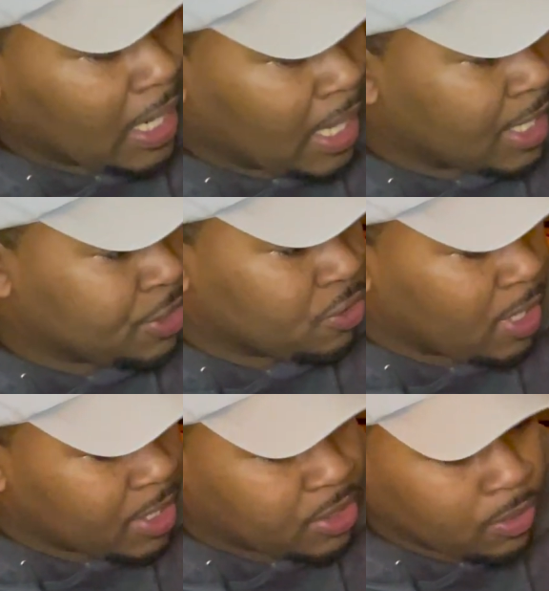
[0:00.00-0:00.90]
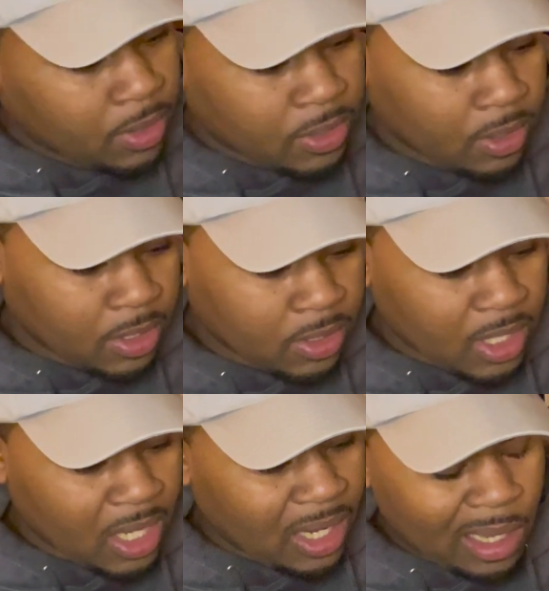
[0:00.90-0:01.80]
a lot of tread to it. So these are
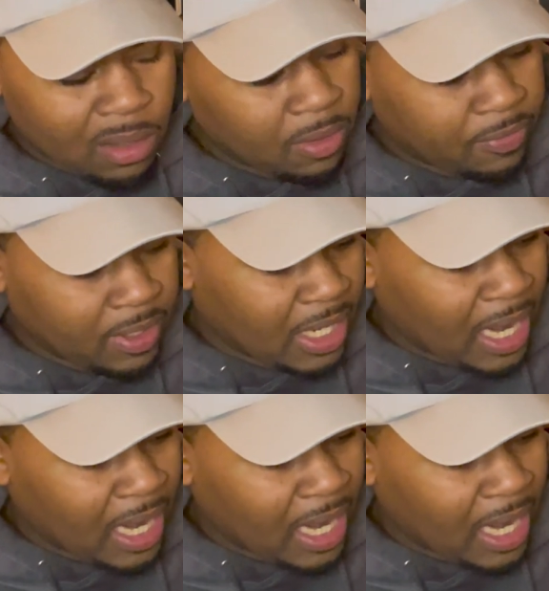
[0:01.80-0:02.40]
kind of, I don't know if they're like a